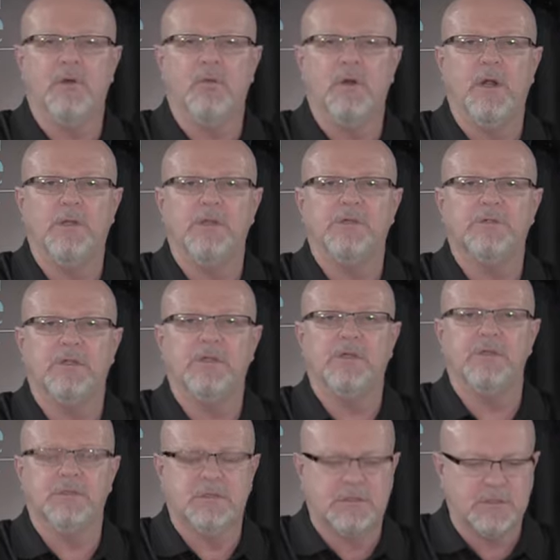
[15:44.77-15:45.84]
way that's
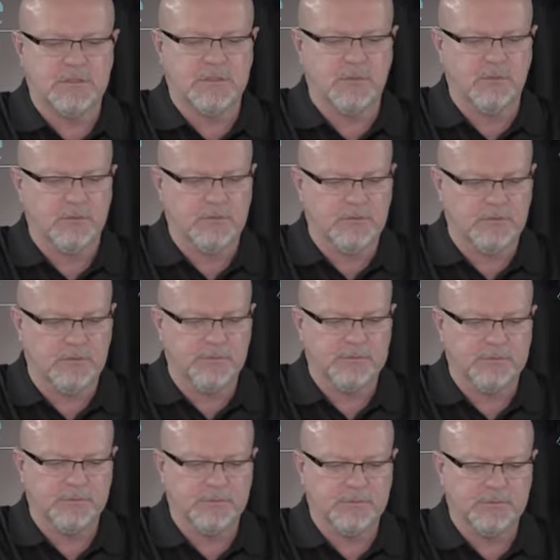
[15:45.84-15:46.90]
inconsistent with the
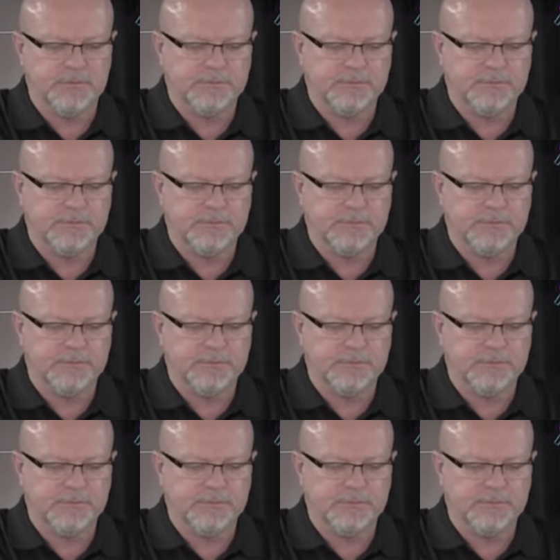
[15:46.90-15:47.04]
scriptures.